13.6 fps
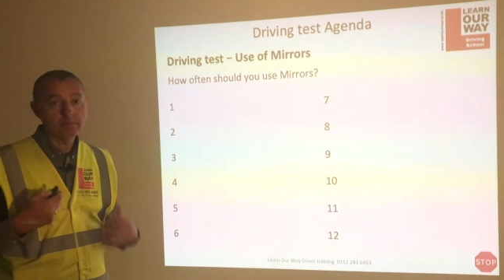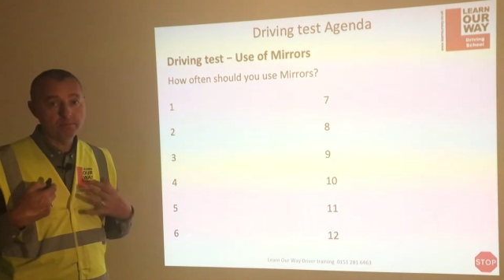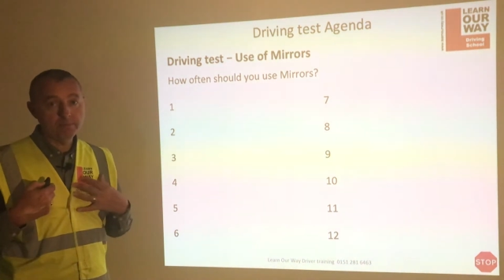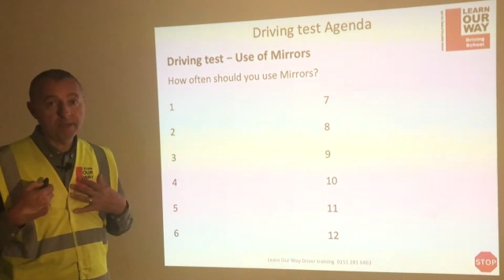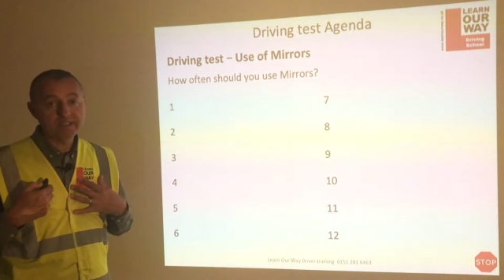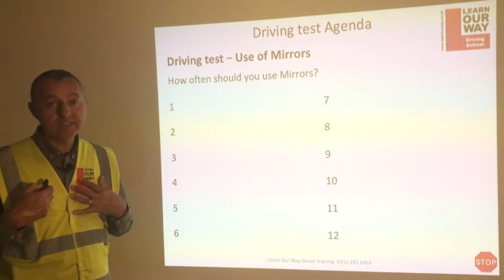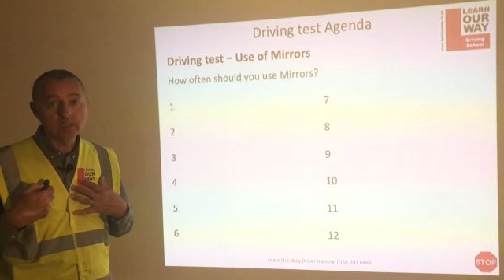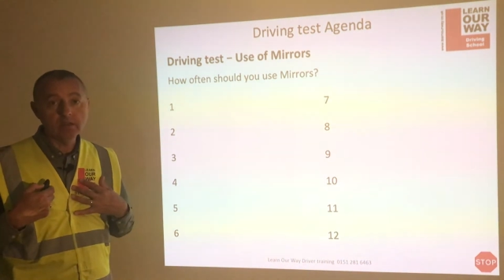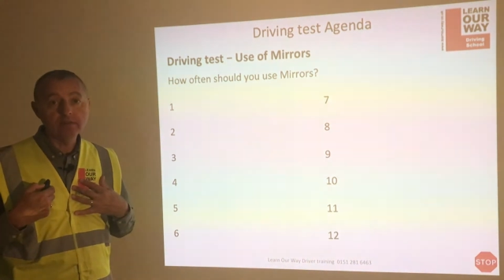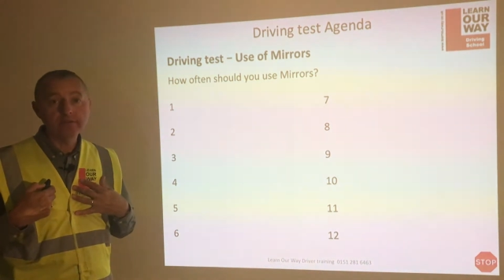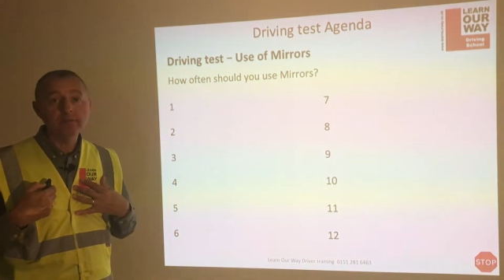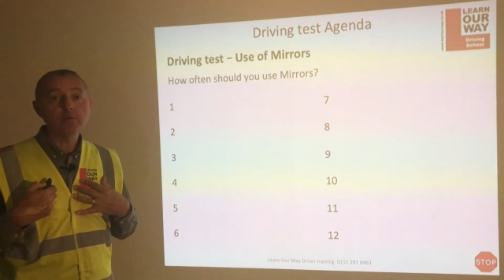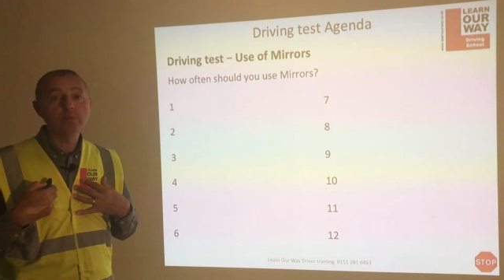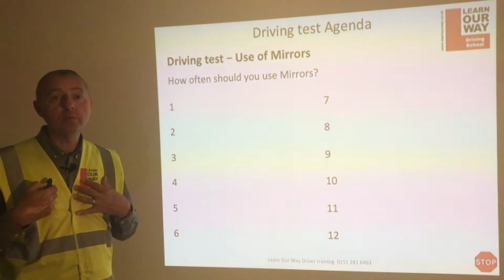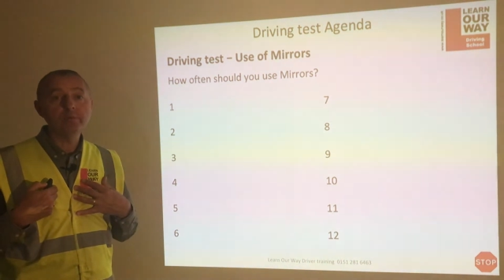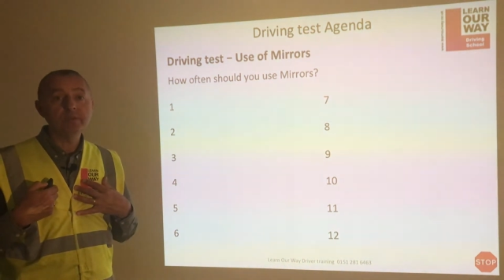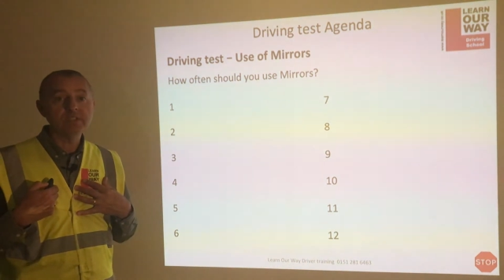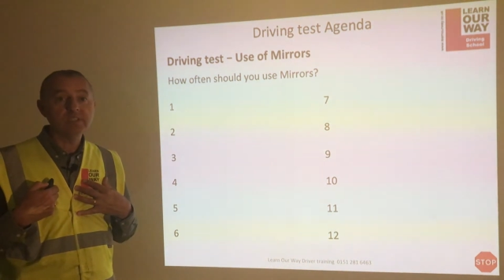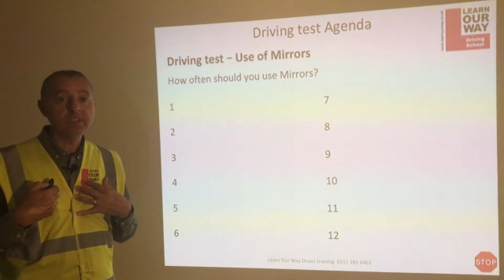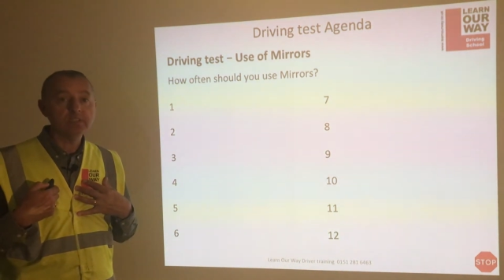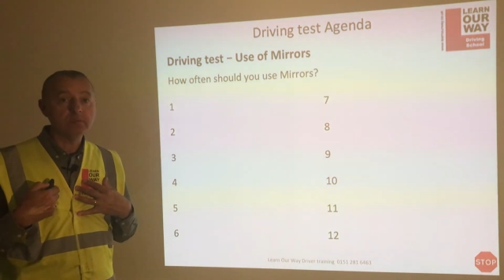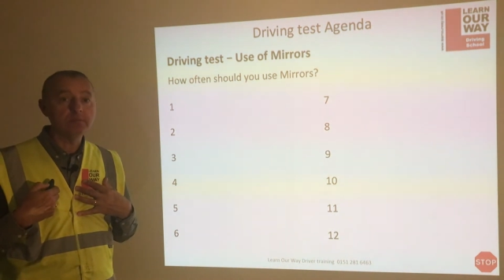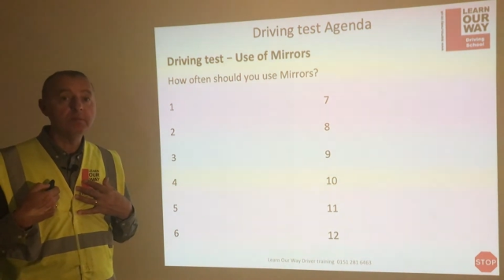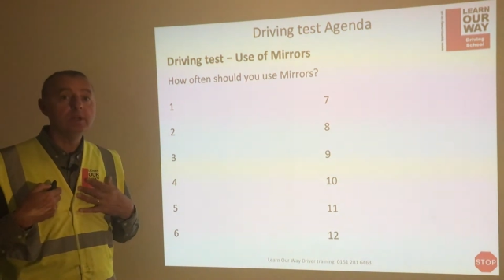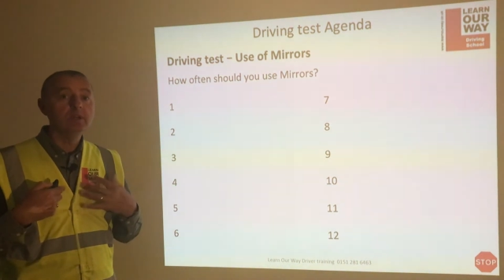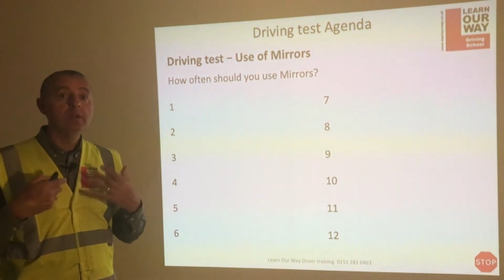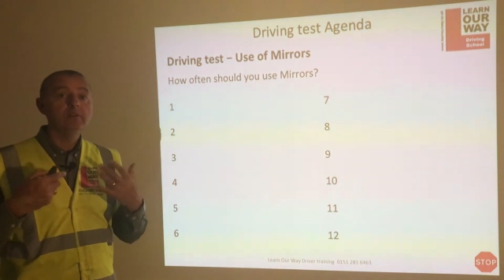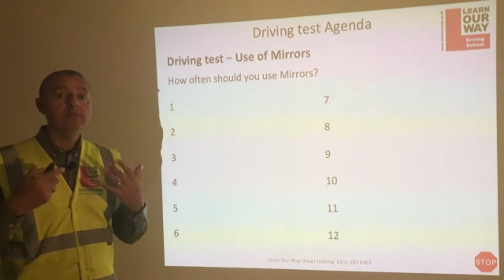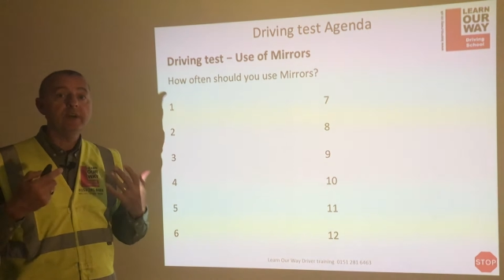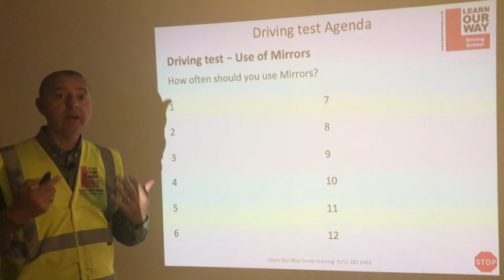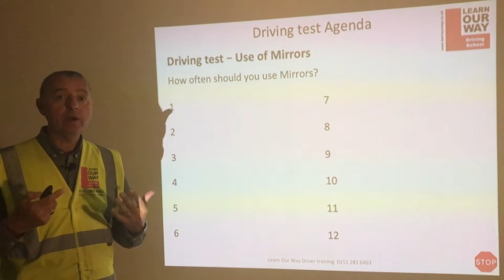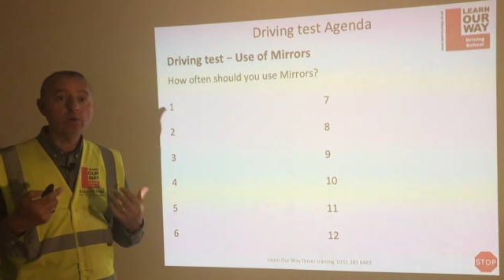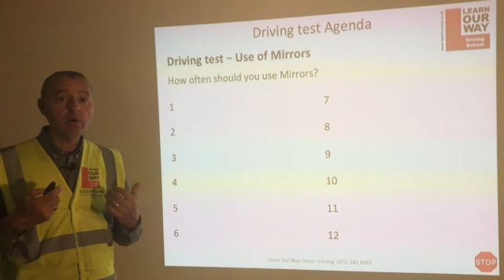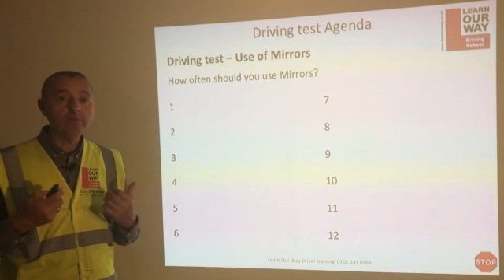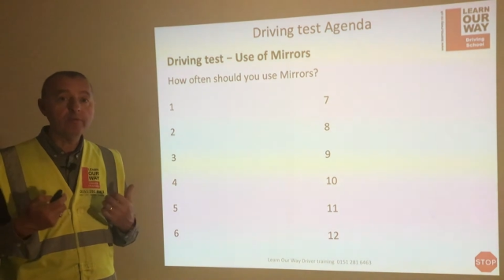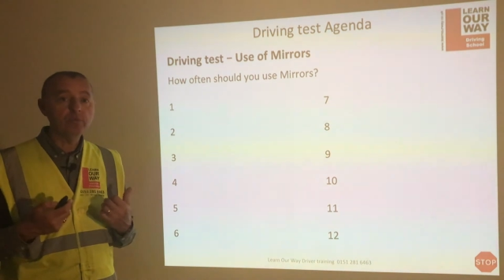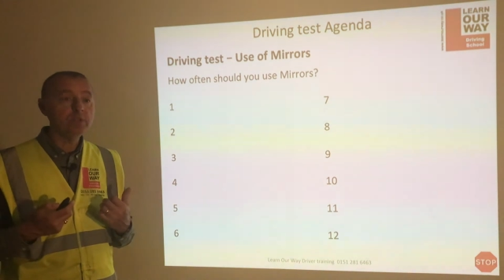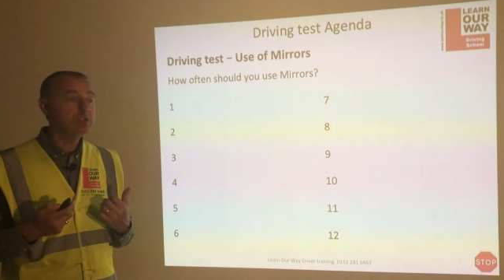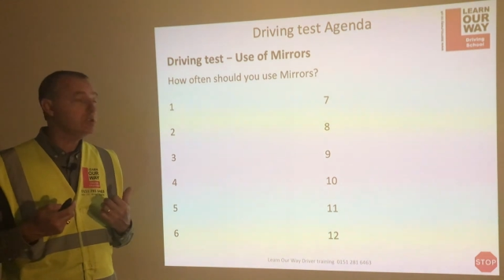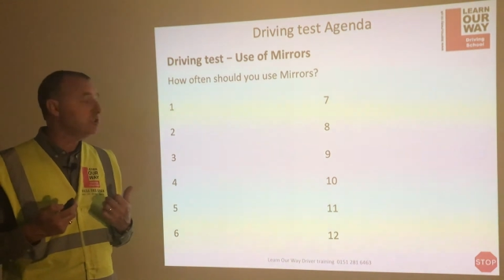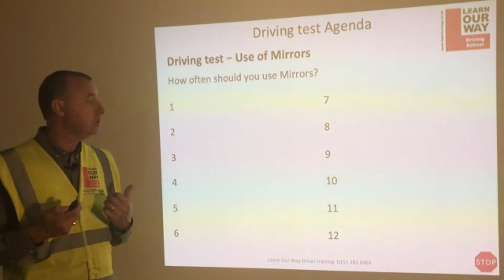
myself, have come up with a system for how often we should